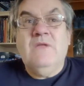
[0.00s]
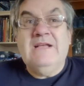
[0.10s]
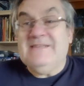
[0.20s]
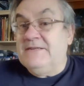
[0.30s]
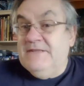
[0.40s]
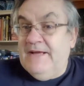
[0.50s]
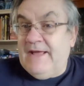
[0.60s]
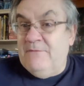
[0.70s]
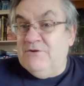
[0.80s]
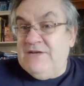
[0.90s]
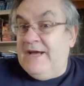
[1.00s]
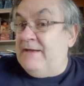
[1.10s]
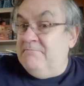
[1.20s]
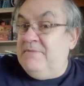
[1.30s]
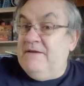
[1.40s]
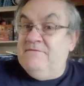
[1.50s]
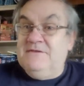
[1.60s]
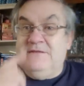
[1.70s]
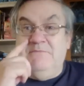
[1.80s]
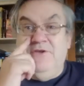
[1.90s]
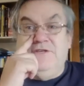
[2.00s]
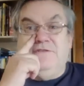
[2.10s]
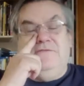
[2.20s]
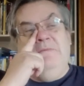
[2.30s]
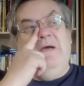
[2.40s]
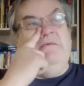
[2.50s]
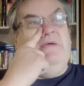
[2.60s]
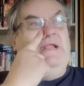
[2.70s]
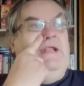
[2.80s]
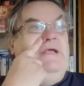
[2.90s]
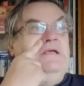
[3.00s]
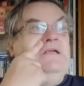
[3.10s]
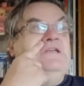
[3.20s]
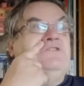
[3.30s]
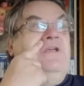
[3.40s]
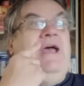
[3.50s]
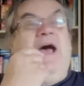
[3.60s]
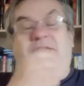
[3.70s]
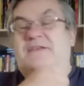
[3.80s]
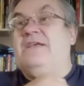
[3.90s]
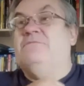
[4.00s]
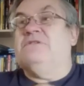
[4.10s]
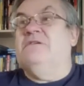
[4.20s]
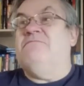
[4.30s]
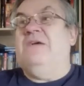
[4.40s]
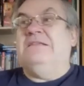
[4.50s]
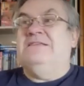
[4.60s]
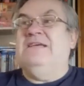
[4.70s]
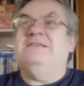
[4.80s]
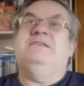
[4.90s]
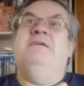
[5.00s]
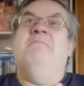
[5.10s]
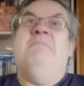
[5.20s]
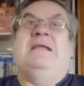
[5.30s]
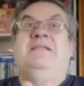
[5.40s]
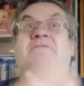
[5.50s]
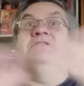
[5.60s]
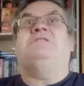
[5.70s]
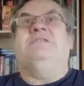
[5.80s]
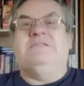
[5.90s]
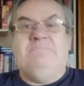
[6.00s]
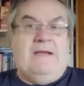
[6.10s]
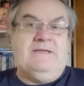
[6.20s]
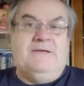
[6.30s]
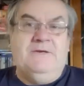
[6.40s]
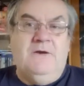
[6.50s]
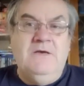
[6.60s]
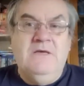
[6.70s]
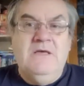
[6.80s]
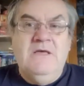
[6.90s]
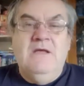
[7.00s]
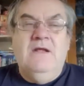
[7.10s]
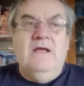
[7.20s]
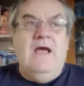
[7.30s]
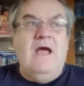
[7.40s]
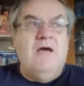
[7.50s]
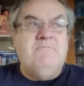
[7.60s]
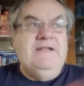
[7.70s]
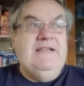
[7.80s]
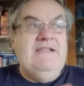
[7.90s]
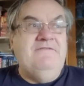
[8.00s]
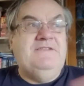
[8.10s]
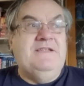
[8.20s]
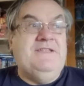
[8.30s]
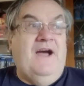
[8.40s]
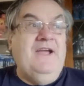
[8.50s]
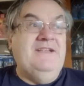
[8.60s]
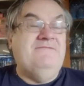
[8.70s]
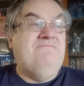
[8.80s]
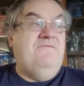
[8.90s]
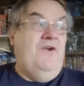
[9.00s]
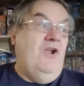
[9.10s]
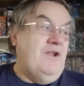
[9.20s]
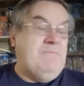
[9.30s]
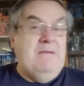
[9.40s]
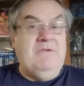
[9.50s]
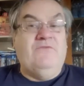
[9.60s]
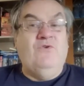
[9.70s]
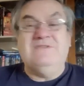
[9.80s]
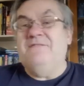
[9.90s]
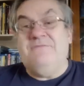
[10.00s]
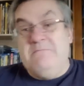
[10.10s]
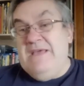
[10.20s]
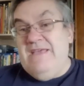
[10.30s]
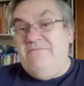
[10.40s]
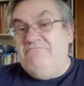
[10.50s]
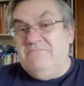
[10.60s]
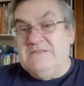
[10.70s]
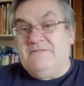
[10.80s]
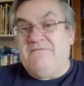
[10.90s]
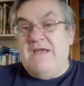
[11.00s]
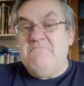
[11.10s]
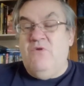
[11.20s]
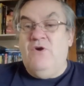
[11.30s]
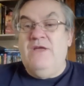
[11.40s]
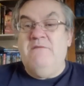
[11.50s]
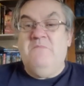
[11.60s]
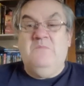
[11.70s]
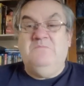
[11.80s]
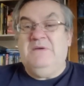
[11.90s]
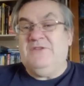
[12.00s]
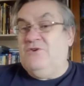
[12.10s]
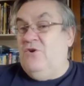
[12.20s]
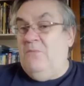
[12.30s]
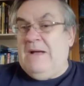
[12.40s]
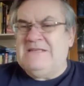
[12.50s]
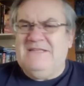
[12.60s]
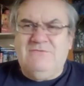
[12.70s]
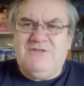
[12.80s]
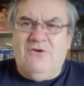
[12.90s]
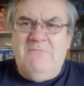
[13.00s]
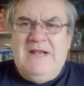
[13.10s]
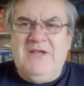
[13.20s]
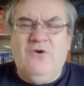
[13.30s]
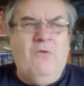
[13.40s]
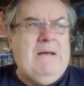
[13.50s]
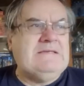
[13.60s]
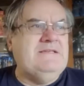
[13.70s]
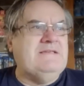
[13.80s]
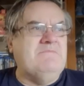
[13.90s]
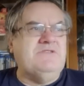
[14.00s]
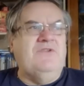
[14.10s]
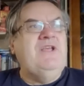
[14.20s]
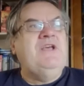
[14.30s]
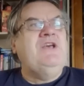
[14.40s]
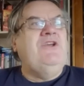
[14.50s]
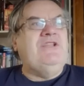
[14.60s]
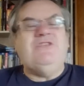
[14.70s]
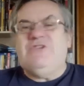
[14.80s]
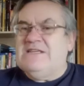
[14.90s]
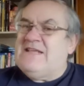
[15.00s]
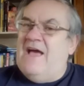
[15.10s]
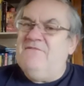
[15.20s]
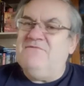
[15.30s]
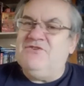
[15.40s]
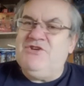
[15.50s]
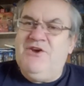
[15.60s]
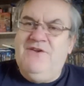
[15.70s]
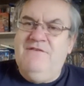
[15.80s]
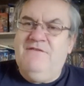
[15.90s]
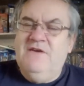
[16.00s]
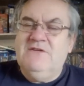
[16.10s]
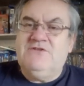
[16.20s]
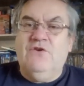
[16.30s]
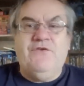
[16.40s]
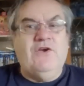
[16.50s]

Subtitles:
exciting again, which I haven't been for some years, in my opinion. So, yeah, I think it was a fantastic and magnificent spectacle. But it lived and died for a lot of people, of course. And for me, as a fanboy, by the callbacks, and there were so many callbacks in this episode. You didn't just have the return of Sophie